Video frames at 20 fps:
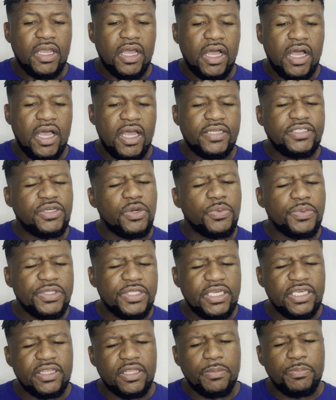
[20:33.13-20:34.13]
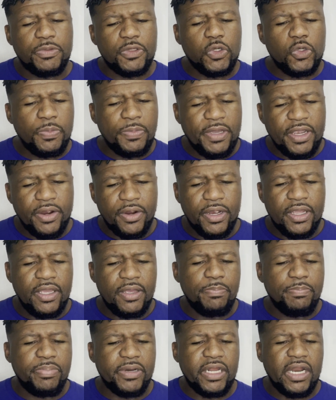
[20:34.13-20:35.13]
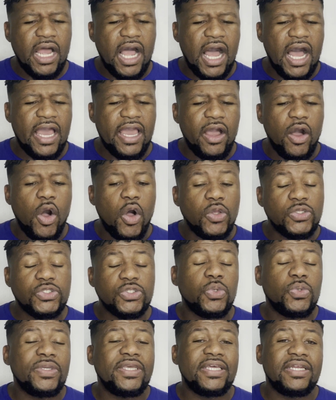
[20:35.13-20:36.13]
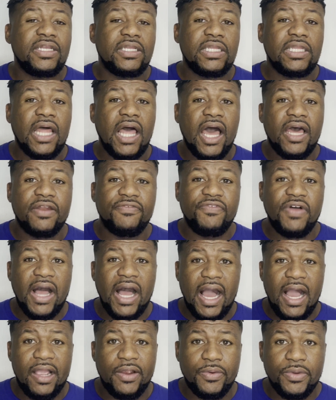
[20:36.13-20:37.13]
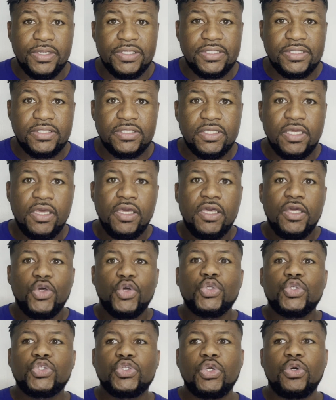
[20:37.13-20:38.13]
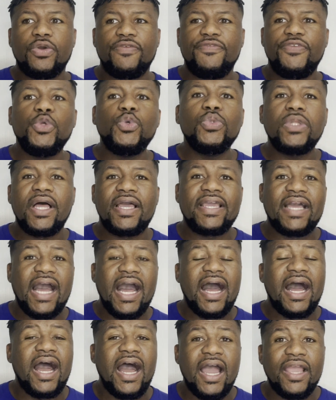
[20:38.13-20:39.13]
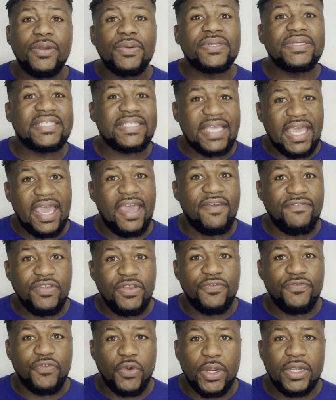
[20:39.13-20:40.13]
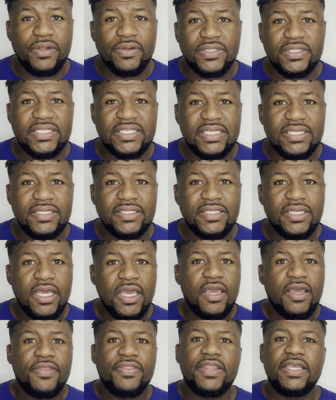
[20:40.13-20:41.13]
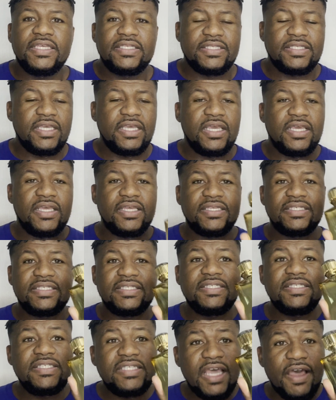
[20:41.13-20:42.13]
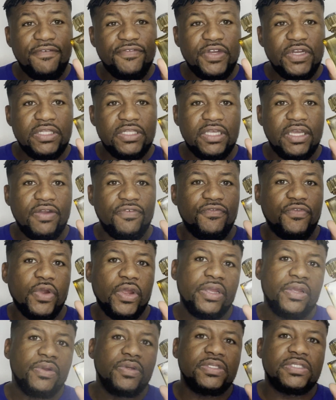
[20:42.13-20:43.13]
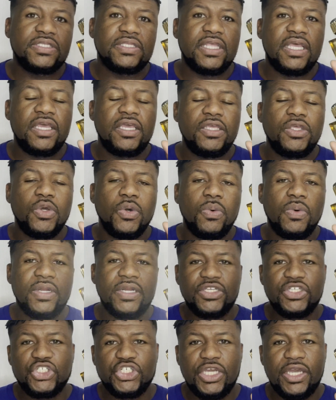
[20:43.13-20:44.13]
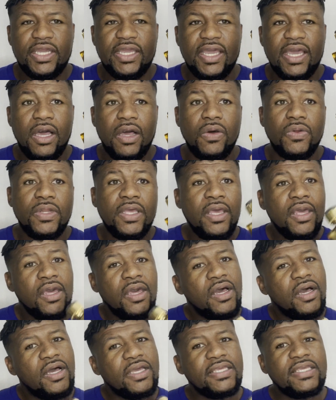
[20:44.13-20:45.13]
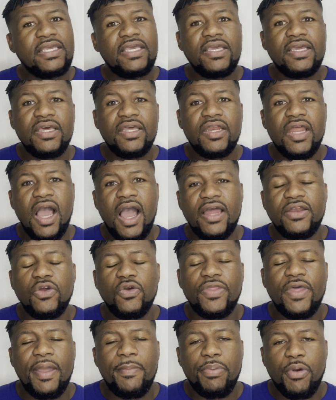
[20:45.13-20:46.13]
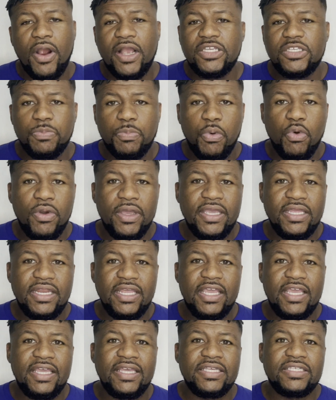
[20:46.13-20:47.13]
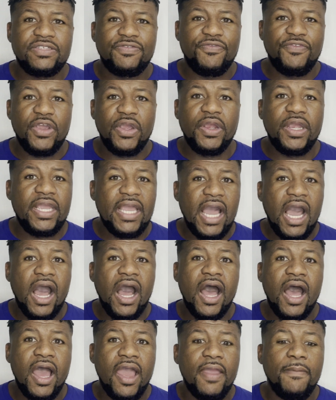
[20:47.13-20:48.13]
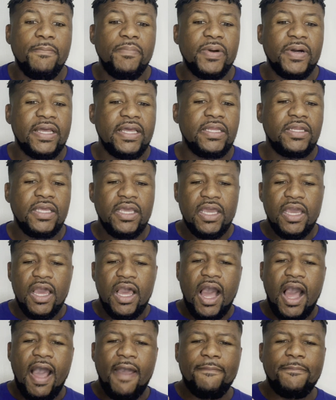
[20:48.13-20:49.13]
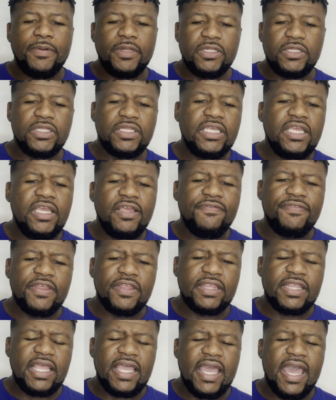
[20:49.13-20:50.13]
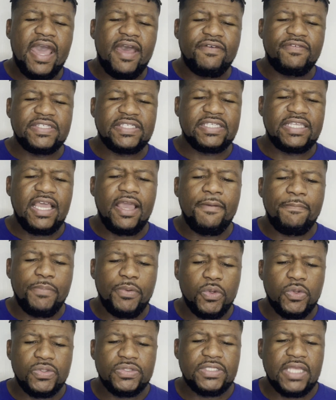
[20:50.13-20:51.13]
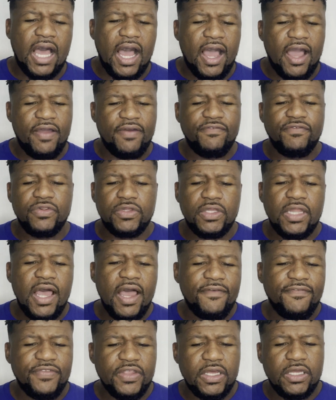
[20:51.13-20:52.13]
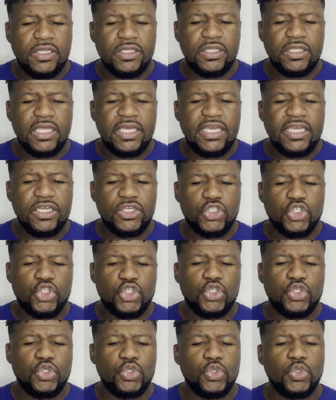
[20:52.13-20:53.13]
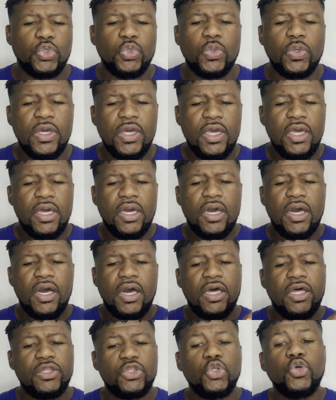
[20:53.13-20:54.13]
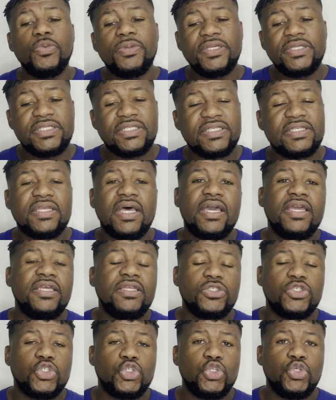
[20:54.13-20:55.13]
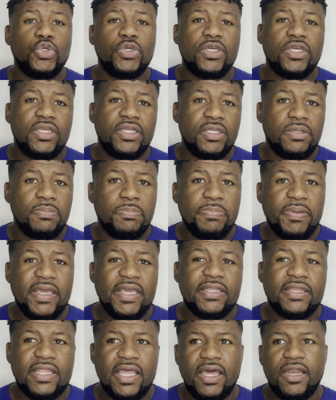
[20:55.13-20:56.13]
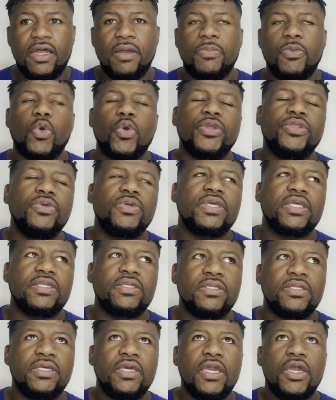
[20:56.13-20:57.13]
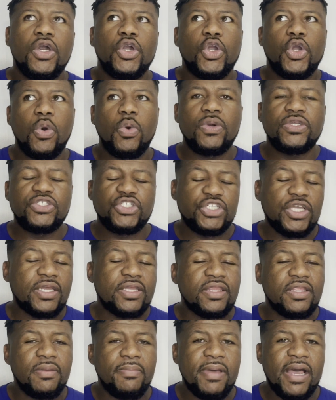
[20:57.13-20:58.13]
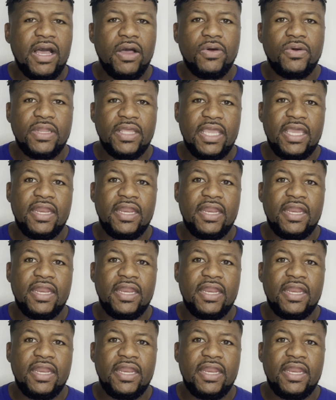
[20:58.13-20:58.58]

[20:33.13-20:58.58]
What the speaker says: I don't really get the blueberry, but I also get a lot of iris. So if you like iris heavy fragrances, this is definitely a fragrance that you'll want to check out. Again, I know that price point is very high, but I believe that they have samples. I've left a link to Lubin's site, so you can pick that up or you can go and check them out.